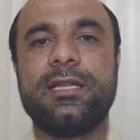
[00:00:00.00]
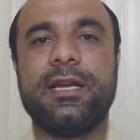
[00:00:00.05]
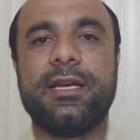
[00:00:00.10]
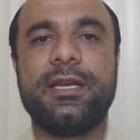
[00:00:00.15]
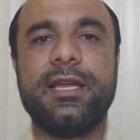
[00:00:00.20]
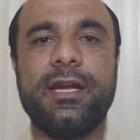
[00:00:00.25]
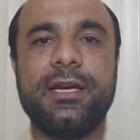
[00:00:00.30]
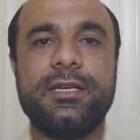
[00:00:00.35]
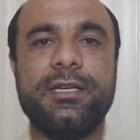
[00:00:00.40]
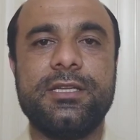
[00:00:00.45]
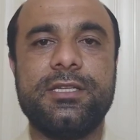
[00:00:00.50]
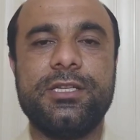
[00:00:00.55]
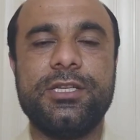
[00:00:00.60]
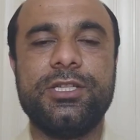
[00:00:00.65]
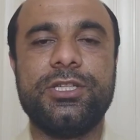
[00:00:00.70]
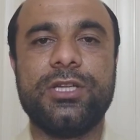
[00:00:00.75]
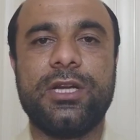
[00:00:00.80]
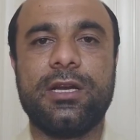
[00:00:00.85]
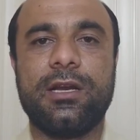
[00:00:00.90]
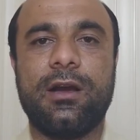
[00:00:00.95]
they take
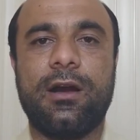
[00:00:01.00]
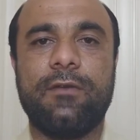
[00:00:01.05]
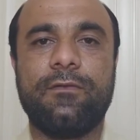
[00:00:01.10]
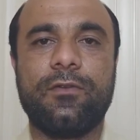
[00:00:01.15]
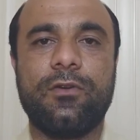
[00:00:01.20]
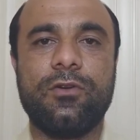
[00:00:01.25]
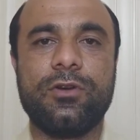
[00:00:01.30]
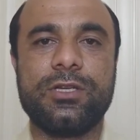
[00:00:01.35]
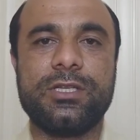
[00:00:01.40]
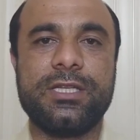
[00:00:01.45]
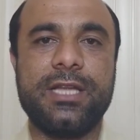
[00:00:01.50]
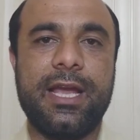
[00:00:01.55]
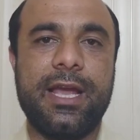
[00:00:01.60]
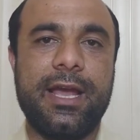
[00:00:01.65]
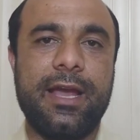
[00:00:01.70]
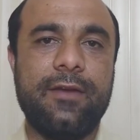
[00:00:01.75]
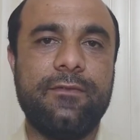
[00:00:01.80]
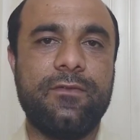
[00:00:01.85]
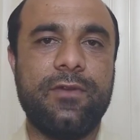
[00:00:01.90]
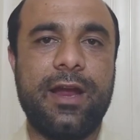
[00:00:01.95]
decision, of course, they
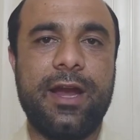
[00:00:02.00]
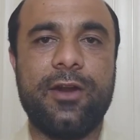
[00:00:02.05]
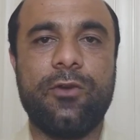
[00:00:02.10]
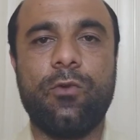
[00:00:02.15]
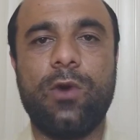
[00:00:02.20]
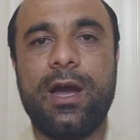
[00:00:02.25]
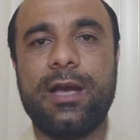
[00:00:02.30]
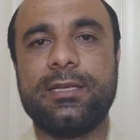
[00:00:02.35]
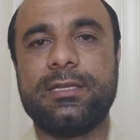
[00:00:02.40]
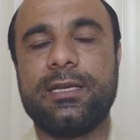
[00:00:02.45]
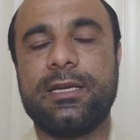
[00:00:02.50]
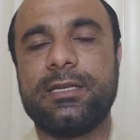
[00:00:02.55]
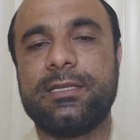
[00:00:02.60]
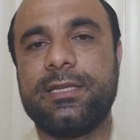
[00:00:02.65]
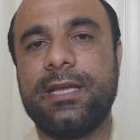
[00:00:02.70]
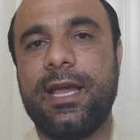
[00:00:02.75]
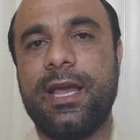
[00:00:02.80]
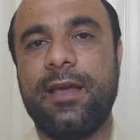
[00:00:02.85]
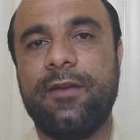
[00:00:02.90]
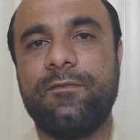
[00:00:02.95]
have advisors,
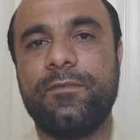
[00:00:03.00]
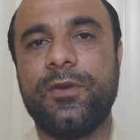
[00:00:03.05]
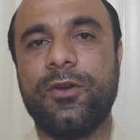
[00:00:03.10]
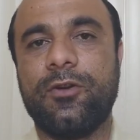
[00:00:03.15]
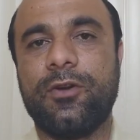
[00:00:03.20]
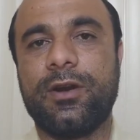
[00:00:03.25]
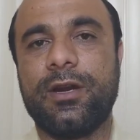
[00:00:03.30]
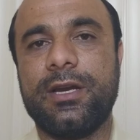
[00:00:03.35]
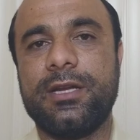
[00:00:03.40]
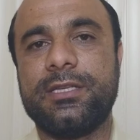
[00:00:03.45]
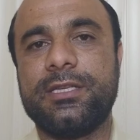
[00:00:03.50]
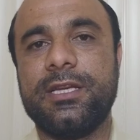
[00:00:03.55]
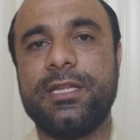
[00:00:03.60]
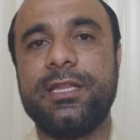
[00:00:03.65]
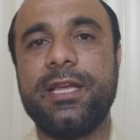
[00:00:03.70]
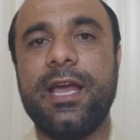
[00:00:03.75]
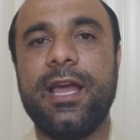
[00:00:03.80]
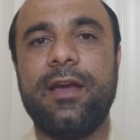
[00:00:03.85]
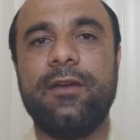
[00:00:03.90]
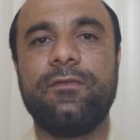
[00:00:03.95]
they have bureaucracy,
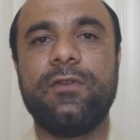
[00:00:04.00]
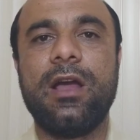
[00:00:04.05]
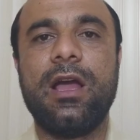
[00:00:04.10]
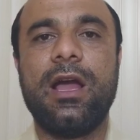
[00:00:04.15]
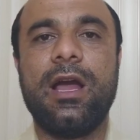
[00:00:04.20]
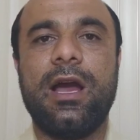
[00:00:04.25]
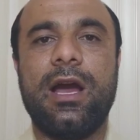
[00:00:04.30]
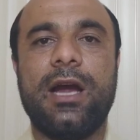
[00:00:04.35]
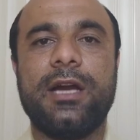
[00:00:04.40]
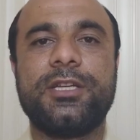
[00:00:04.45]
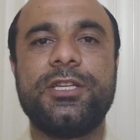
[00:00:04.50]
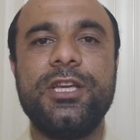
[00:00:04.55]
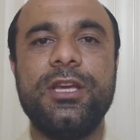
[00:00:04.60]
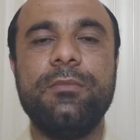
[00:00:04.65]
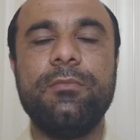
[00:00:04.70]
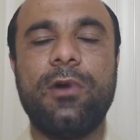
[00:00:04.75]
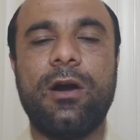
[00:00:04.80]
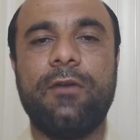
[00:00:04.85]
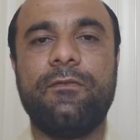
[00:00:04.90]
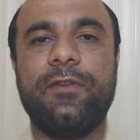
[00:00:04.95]
they have a
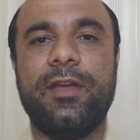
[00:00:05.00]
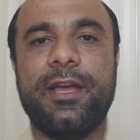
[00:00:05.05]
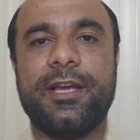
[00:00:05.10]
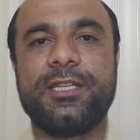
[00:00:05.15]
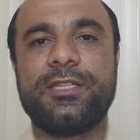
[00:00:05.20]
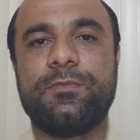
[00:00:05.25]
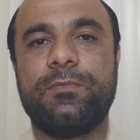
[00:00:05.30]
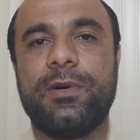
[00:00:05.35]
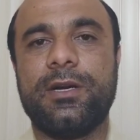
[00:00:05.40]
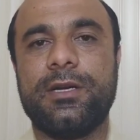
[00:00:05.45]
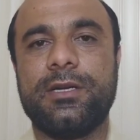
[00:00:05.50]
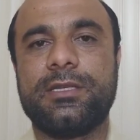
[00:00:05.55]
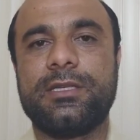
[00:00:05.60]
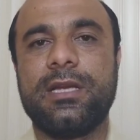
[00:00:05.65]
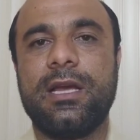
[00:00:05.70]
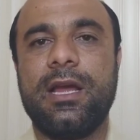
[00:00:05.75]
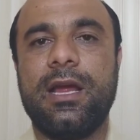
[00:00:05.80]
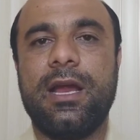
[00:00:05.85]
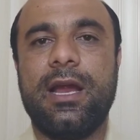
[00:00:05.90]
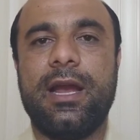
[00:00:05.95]
team of experts,